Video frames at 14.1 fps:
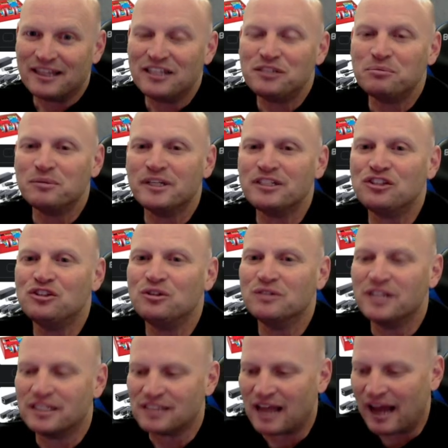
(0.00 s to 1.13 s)
at least let's do
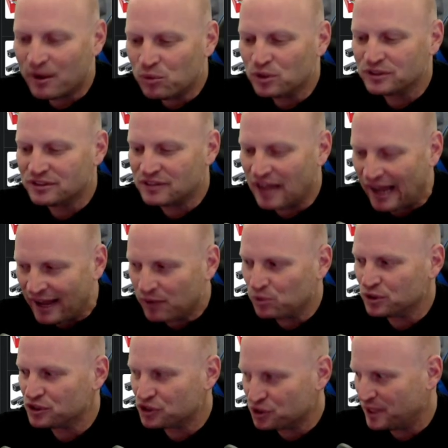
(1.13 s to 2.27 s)
this. I will I
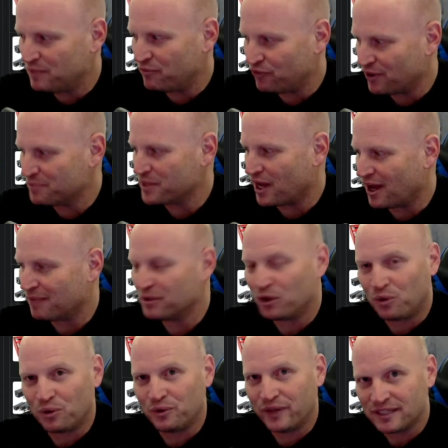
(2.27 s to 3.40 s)
will stream from the Hobbit
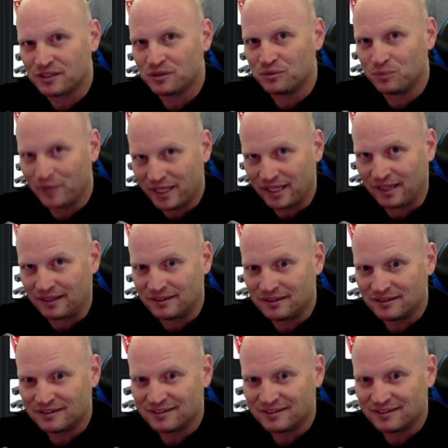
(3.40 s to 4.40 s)
Hole next weekend.